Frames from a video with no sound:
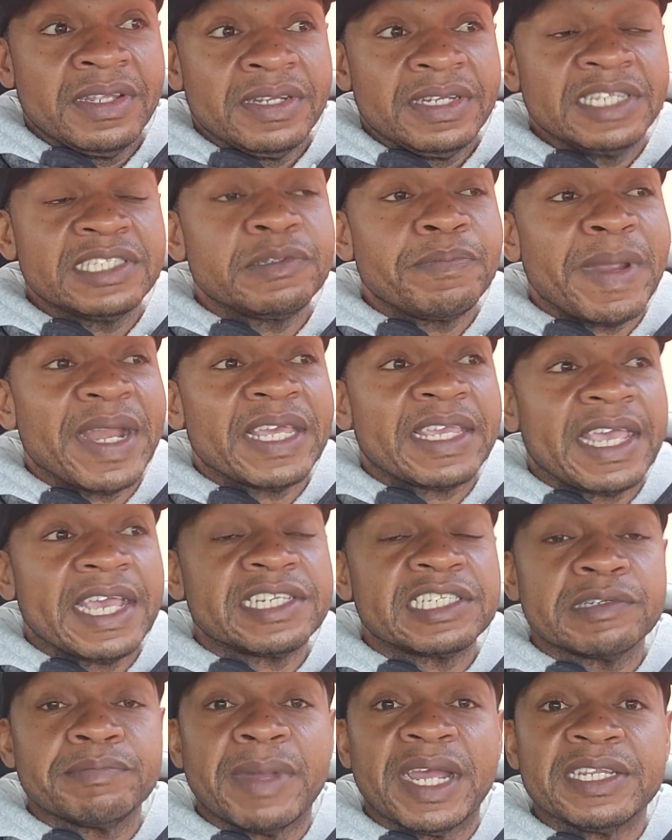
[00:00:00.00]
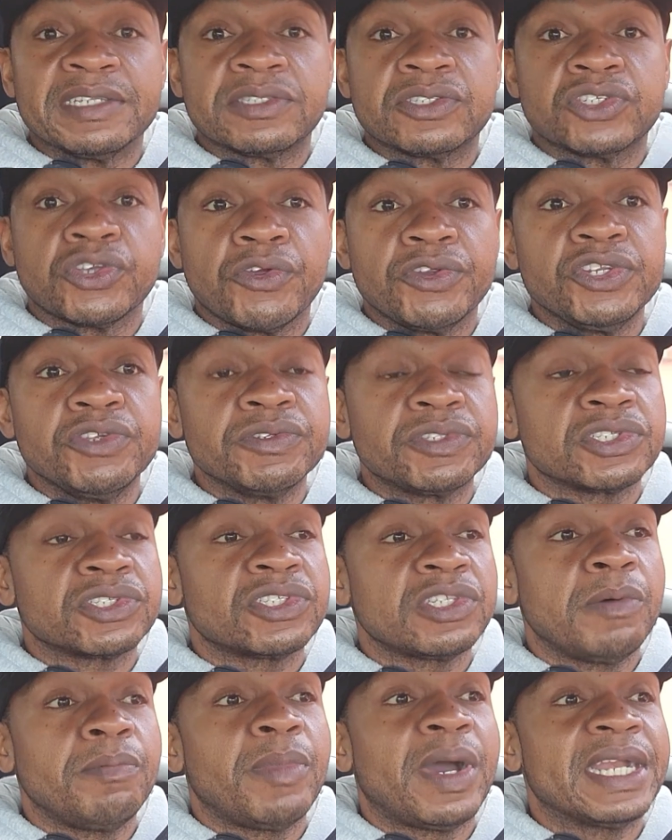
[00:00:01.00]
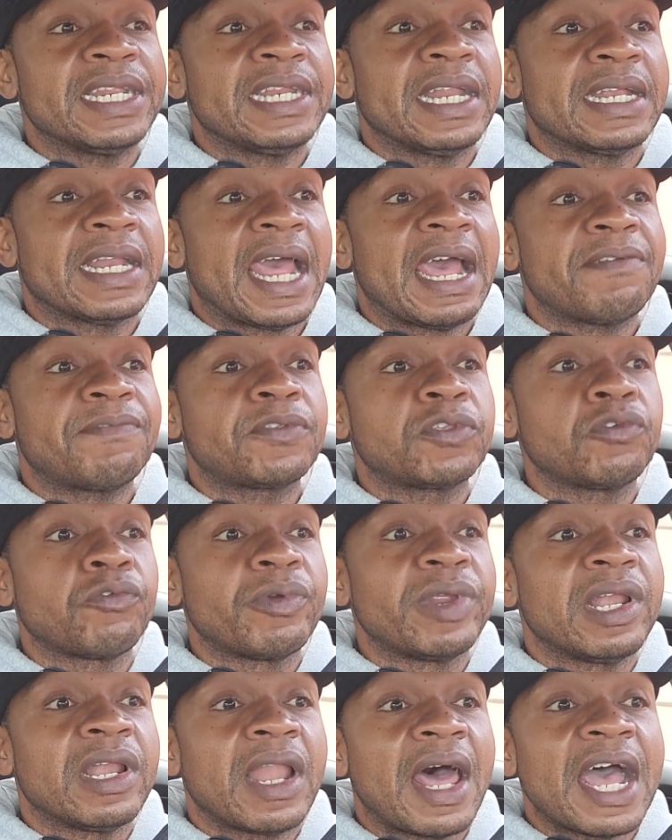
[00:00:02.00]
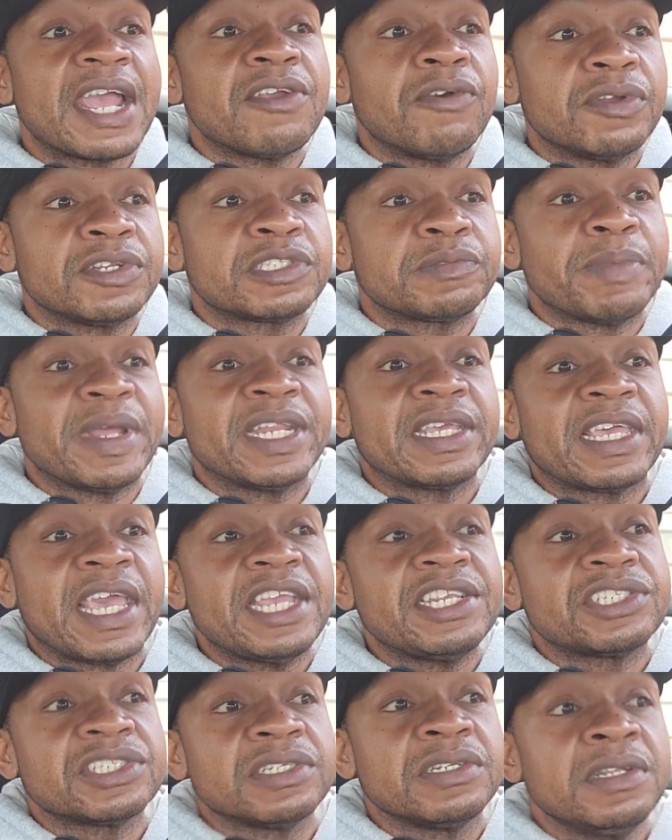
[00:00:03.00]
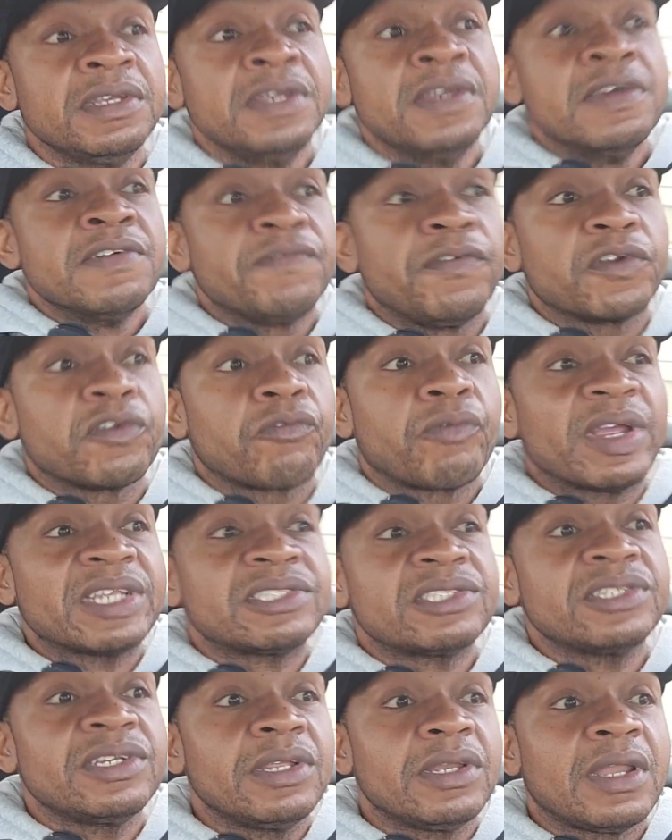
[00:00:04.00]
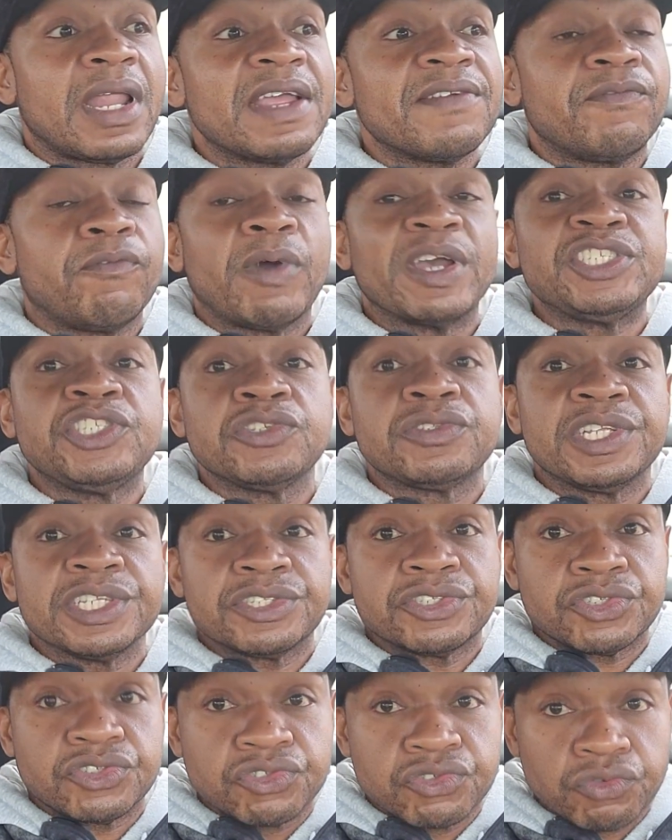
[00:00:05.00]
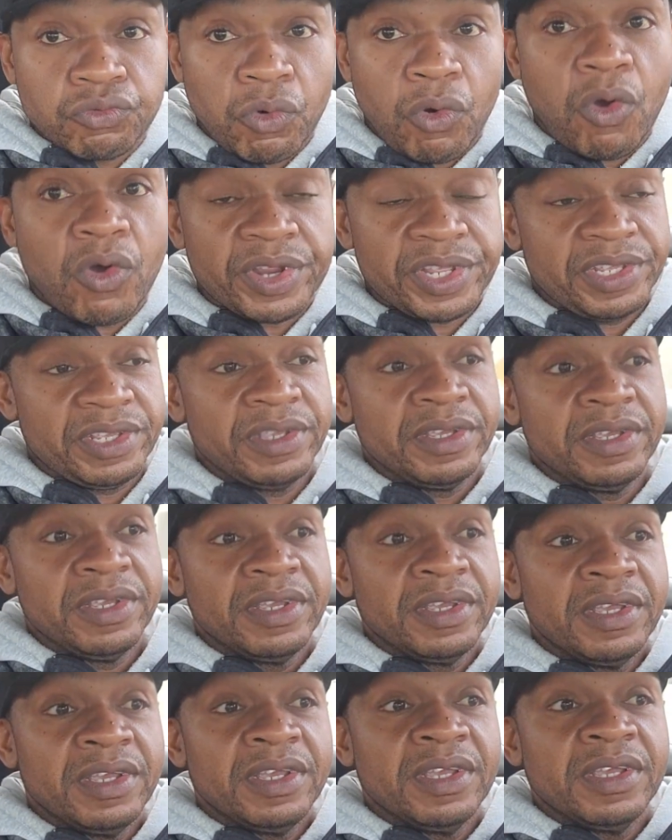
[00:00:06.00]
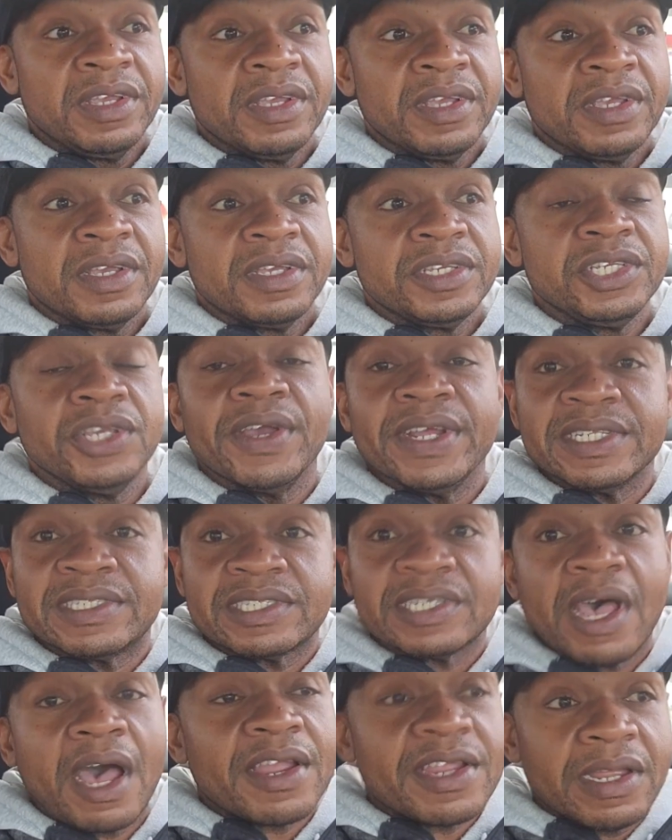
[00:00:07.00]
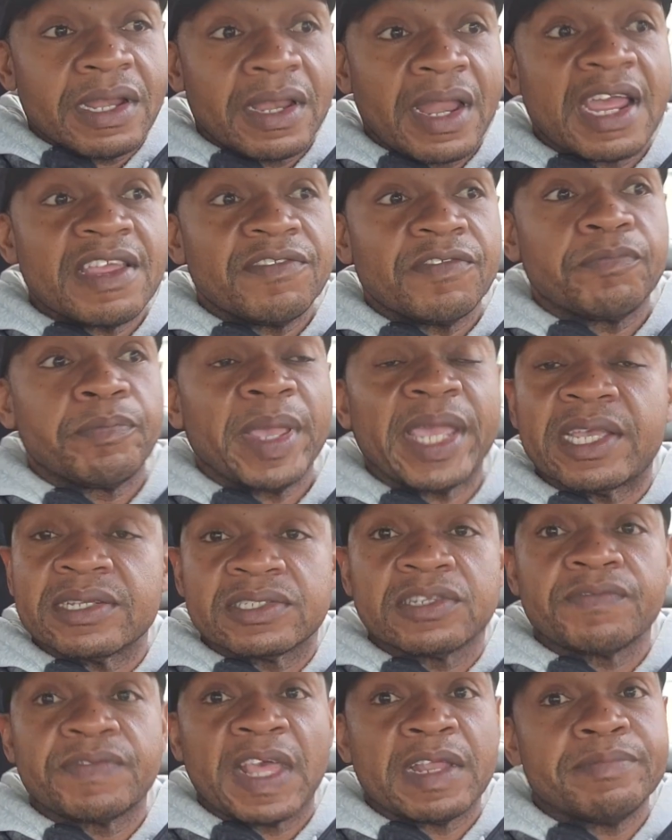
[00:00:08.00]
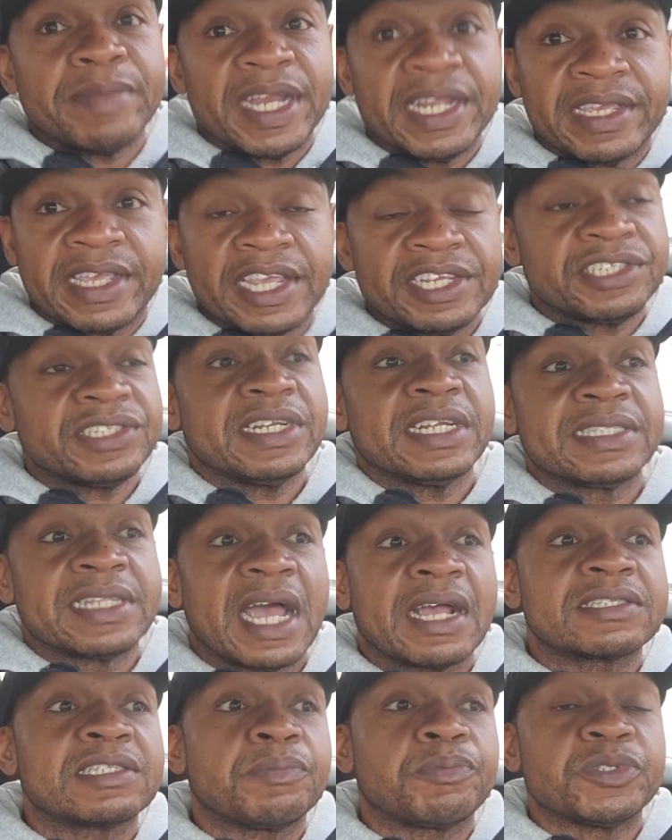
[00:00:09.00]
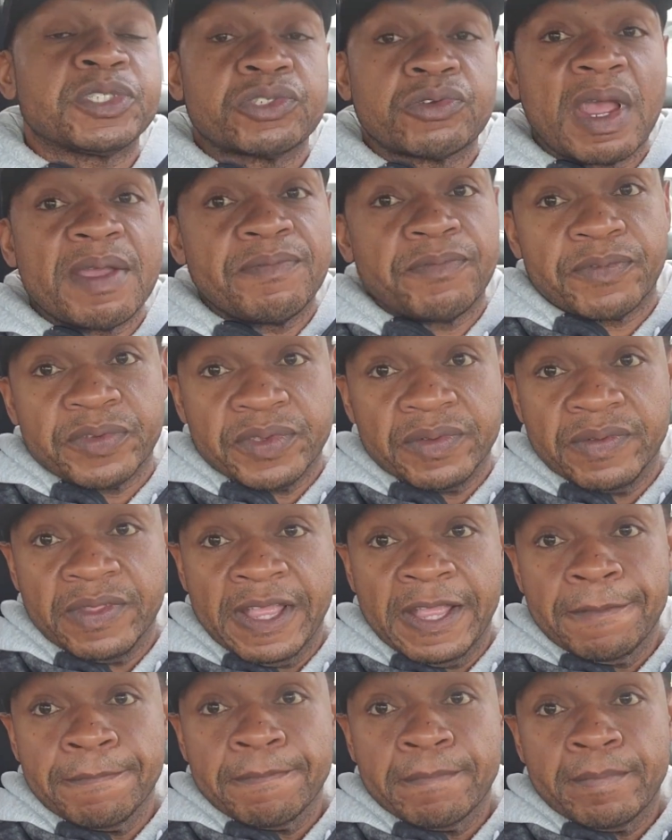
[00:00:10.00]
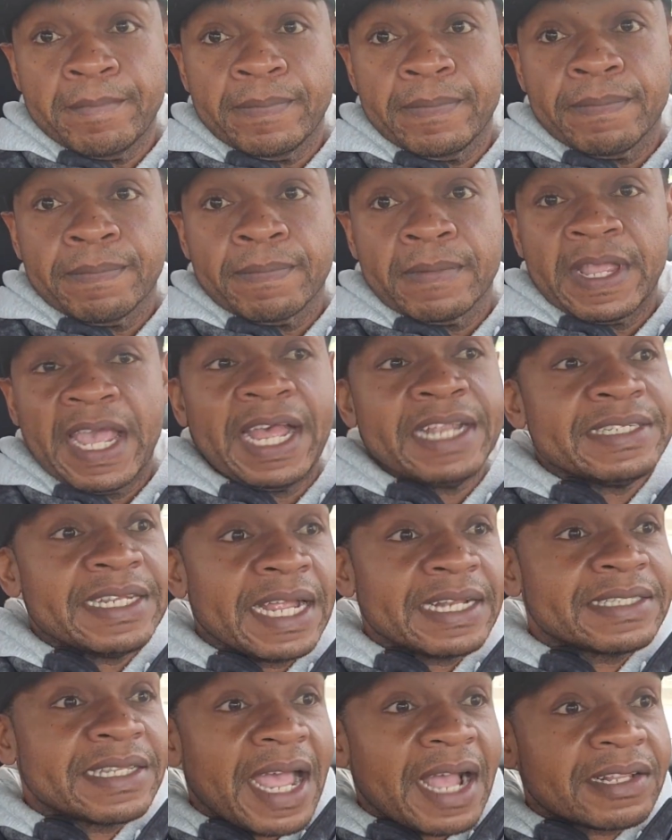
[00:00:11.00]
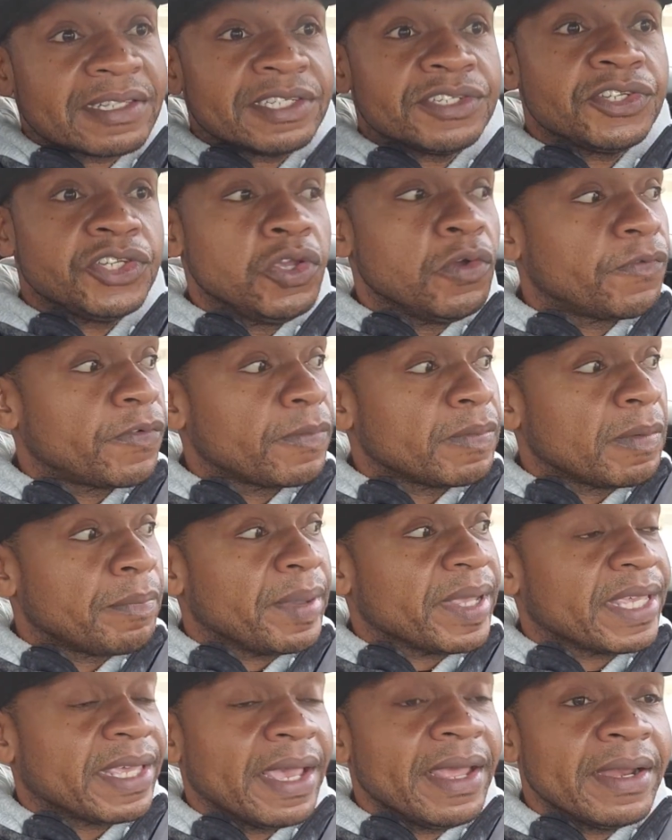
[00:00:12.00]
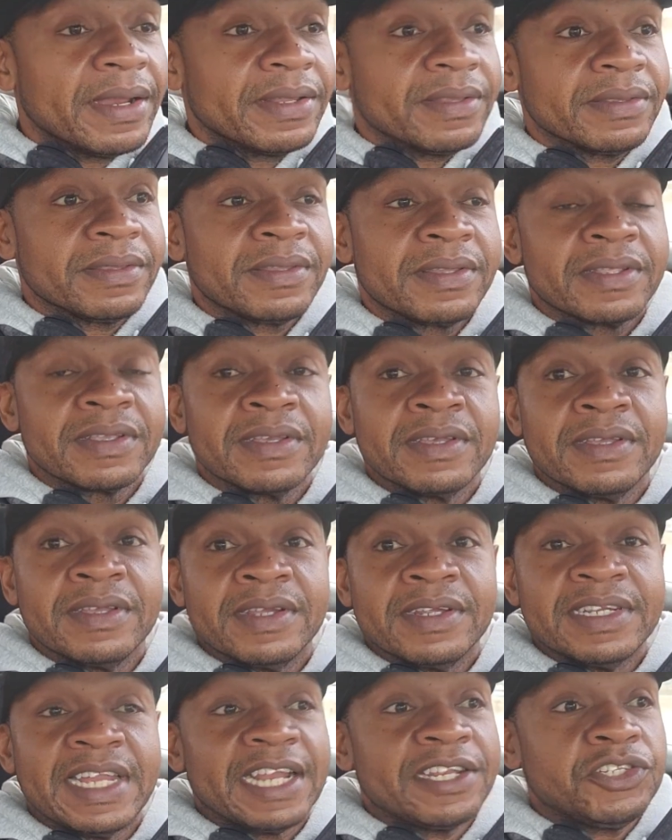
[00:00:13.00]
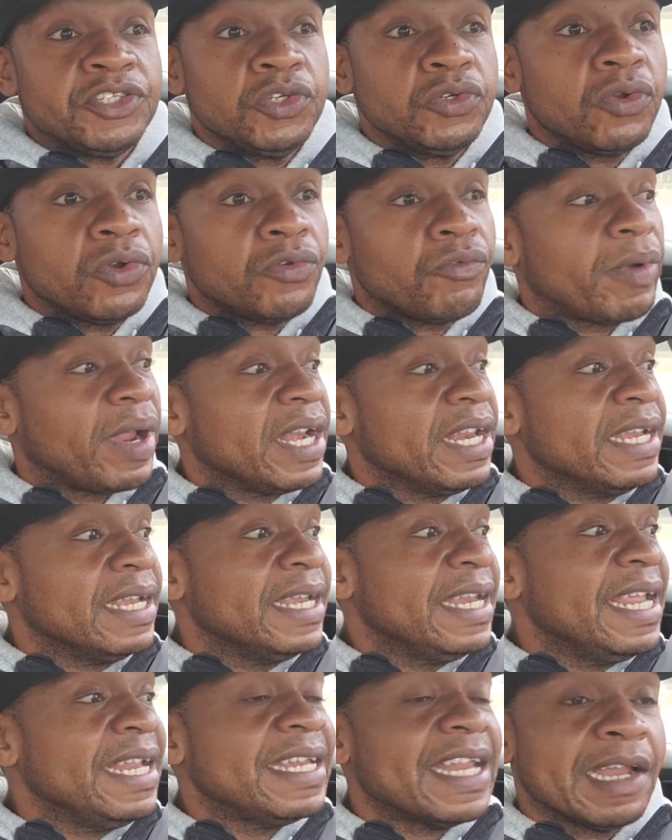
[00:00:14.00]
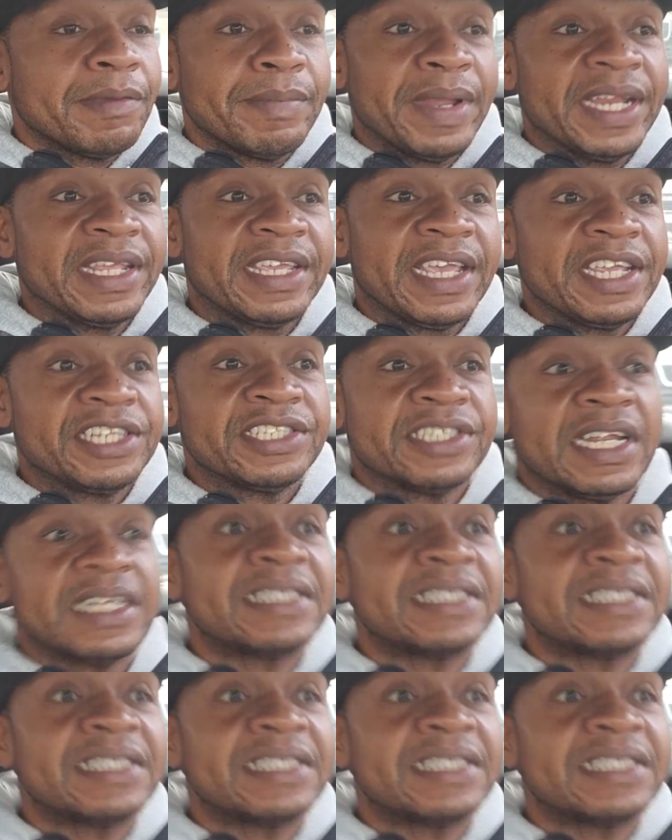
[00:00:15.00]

This medication might turn you into somebody that have to rely on this medication for the rest of your life, while you destroy your entire life because of that medication that doctor prescribed for you. And that doctor knew from the beginning that you don't really need that medication.